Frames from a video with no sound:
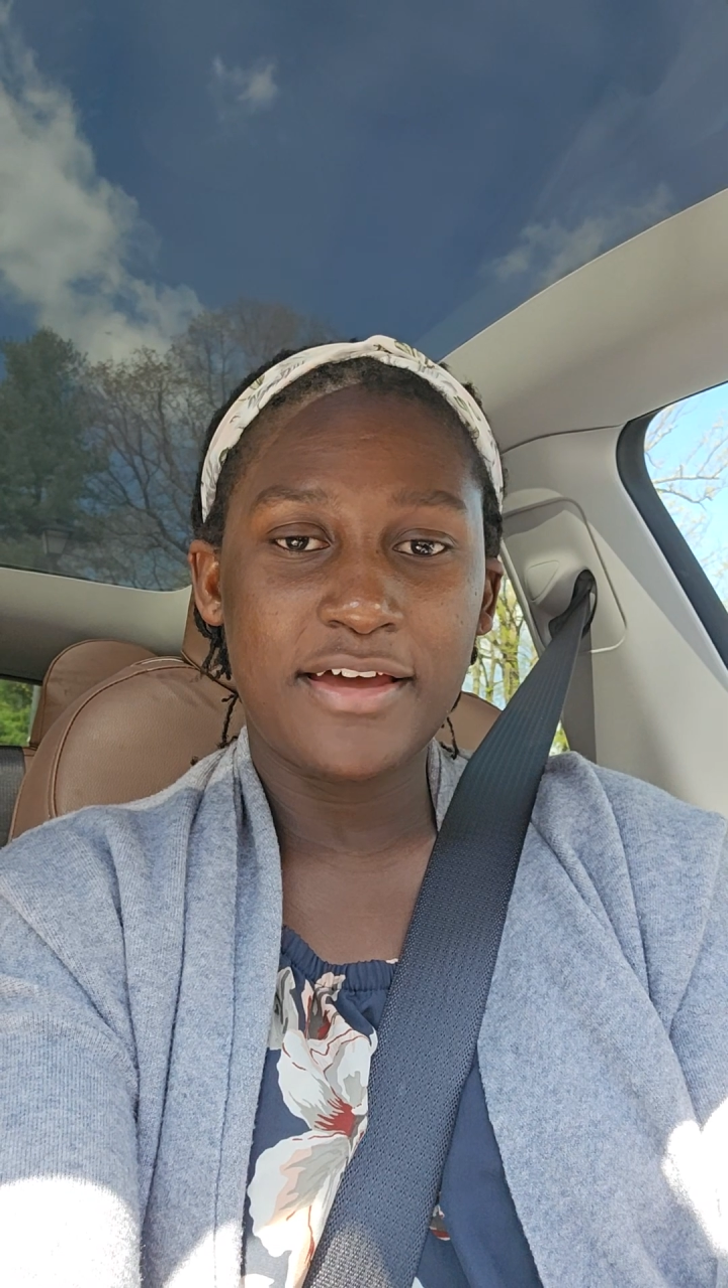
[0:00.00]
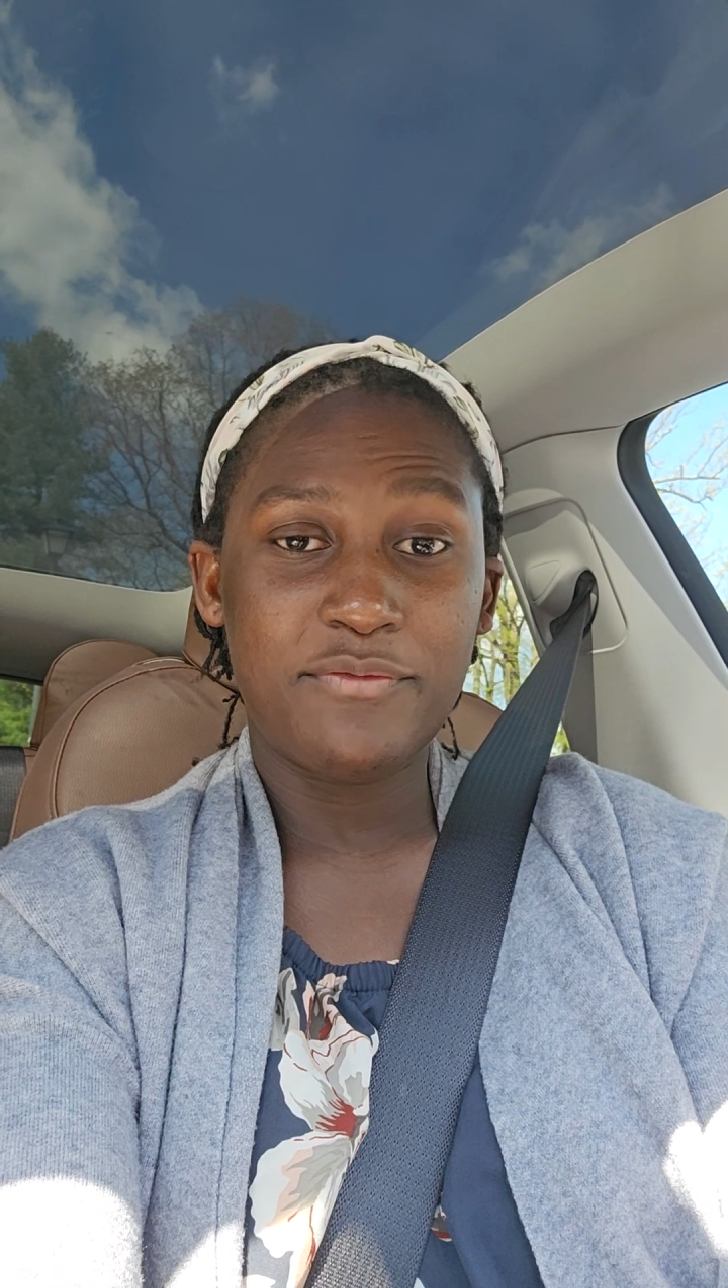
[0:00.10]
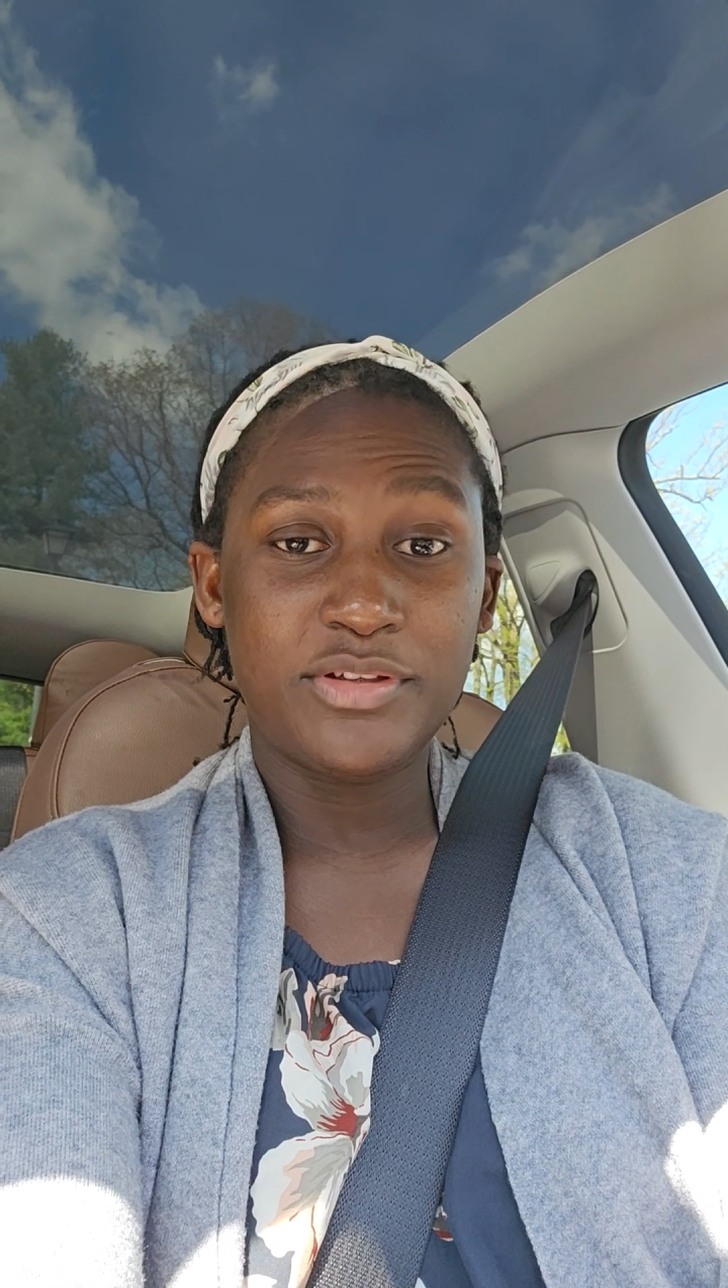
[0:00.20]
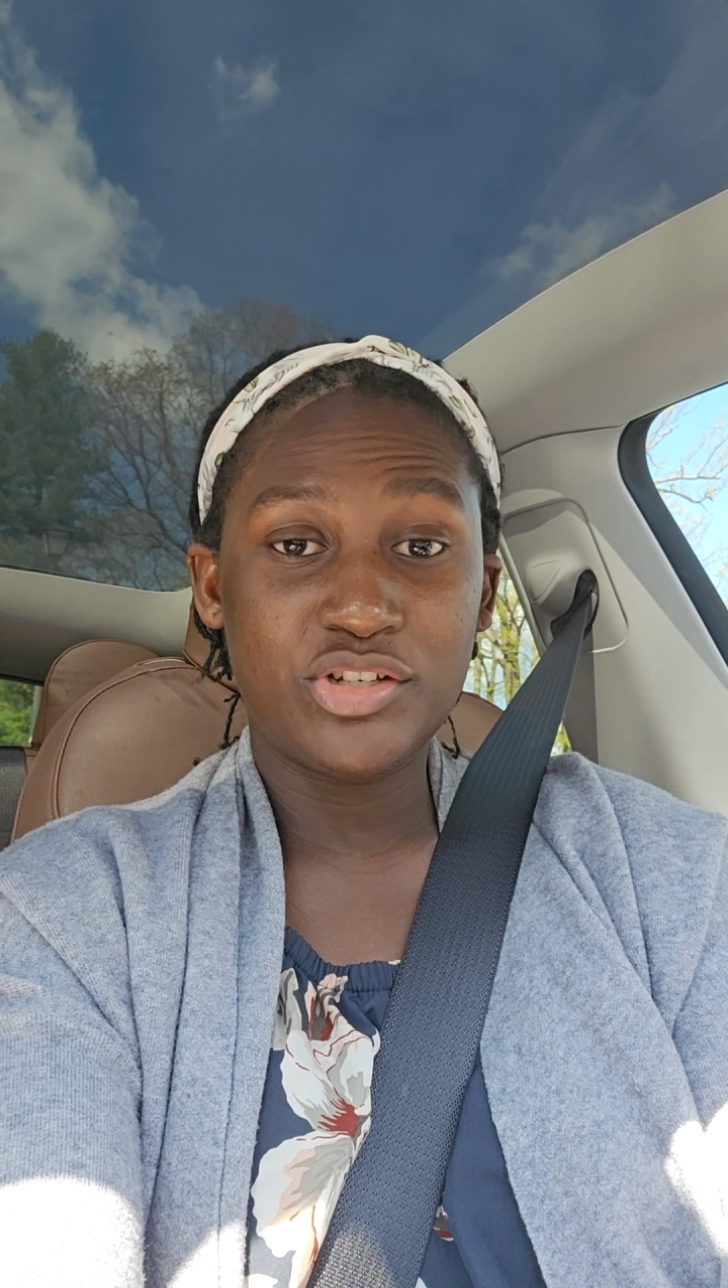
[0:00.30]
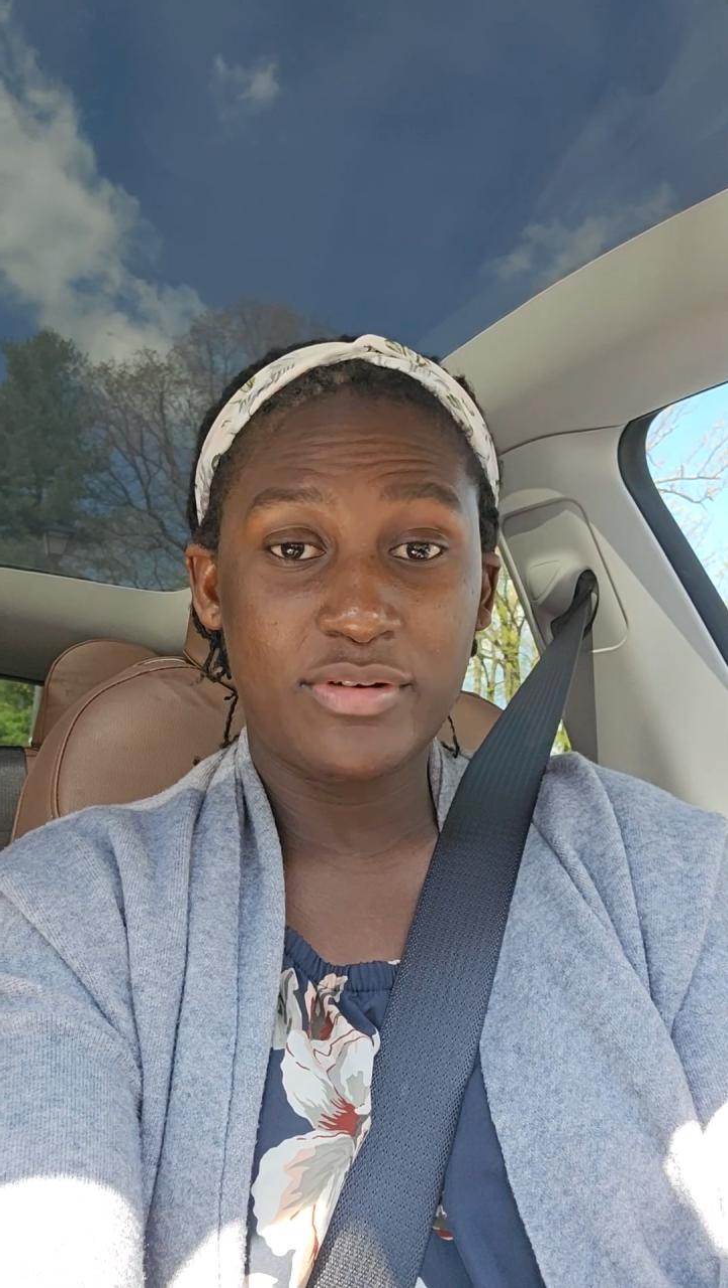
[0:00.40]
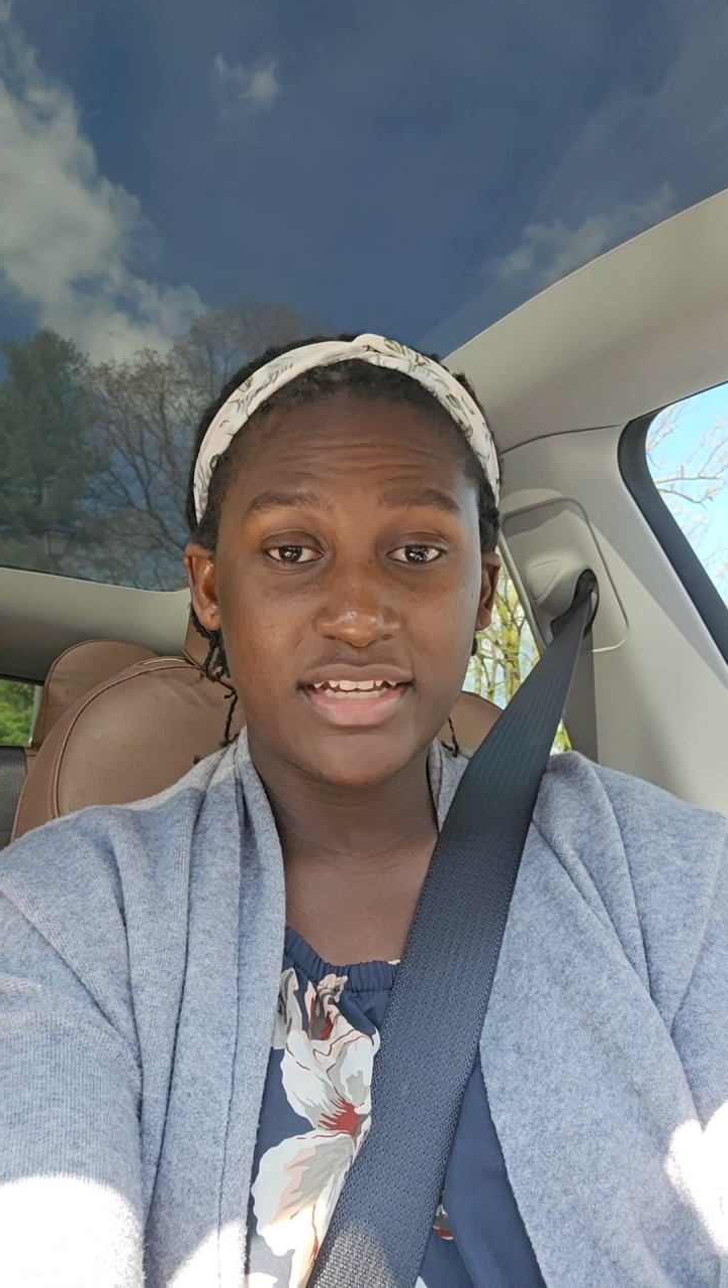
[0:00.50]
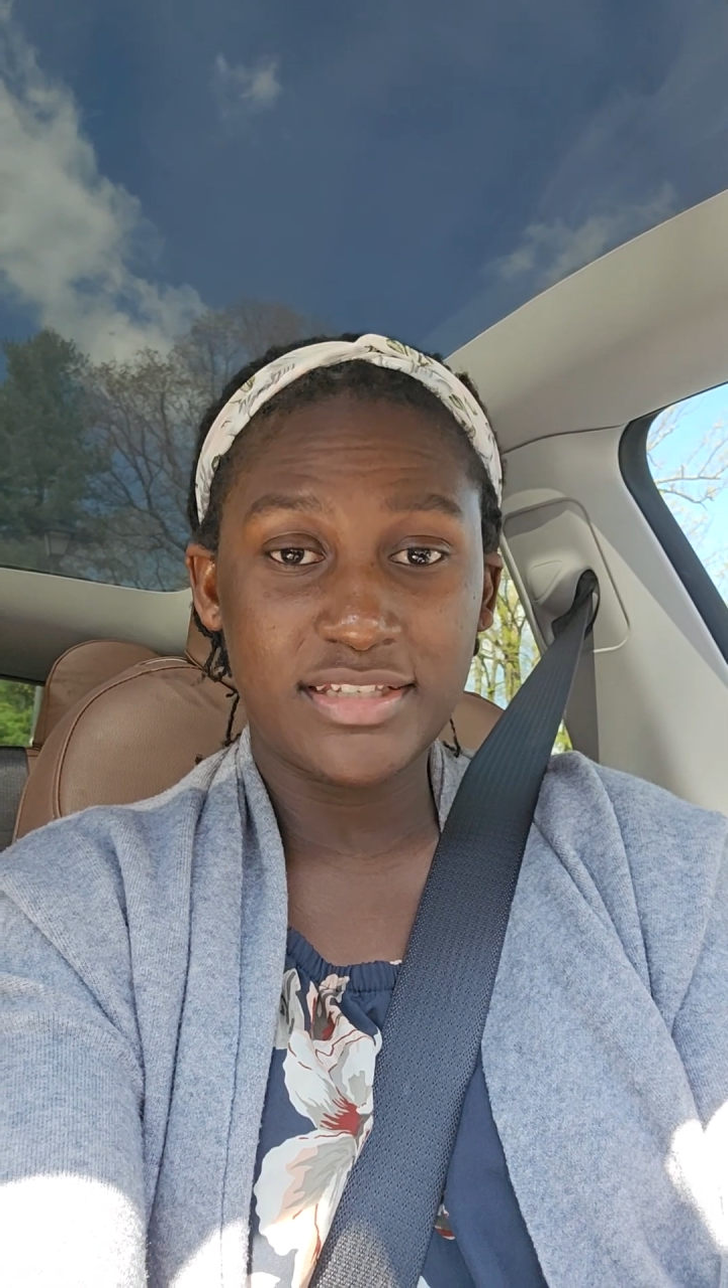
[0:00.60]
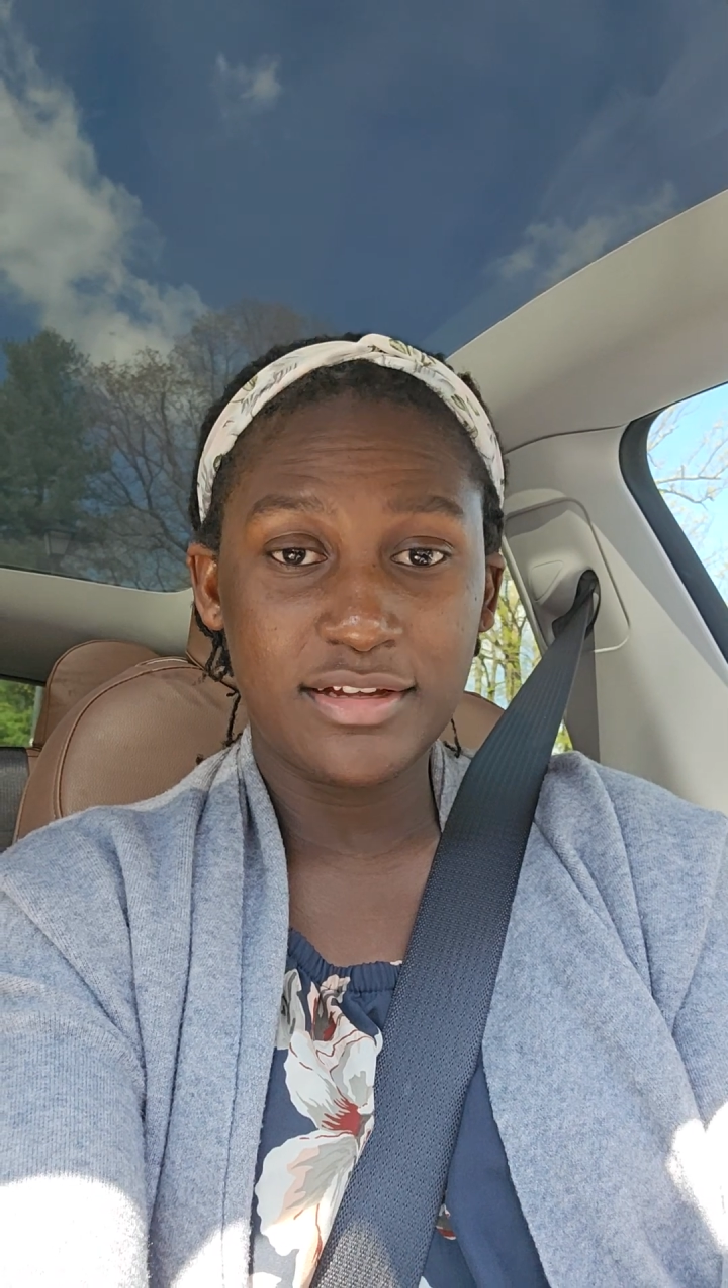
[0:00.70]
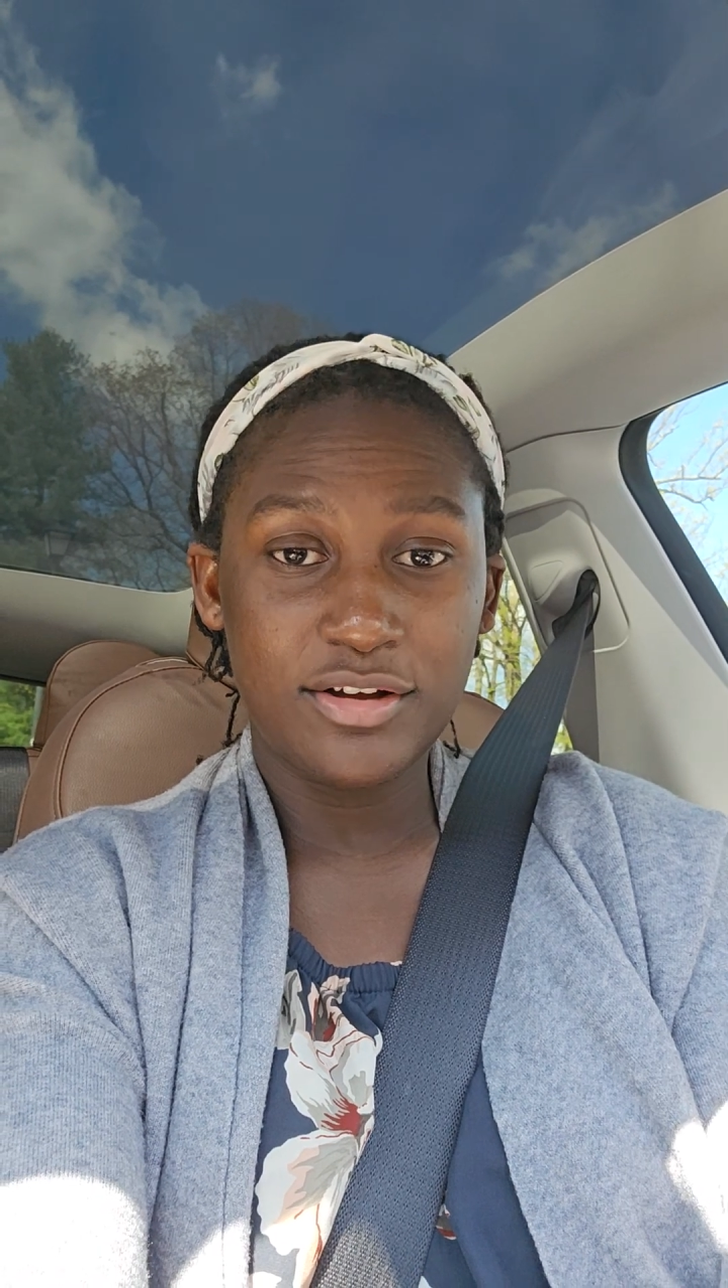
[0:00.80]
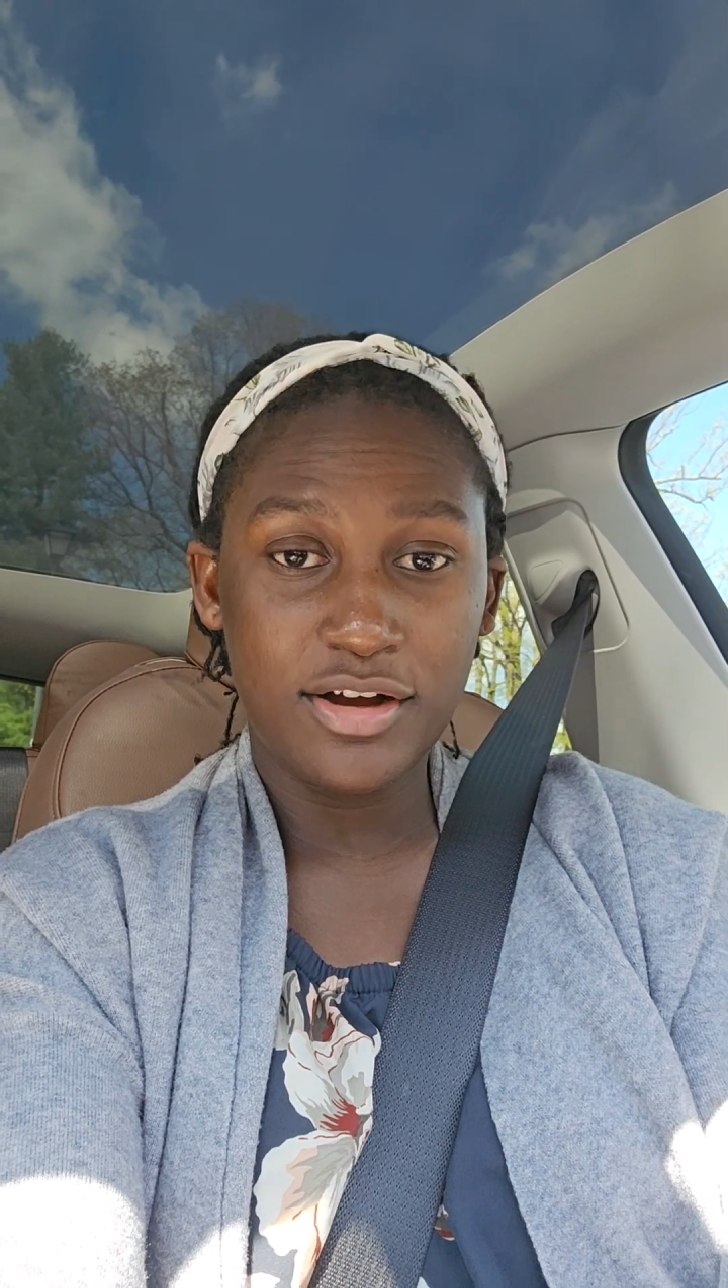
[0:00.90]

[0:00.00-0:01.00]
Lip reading: I've been trusting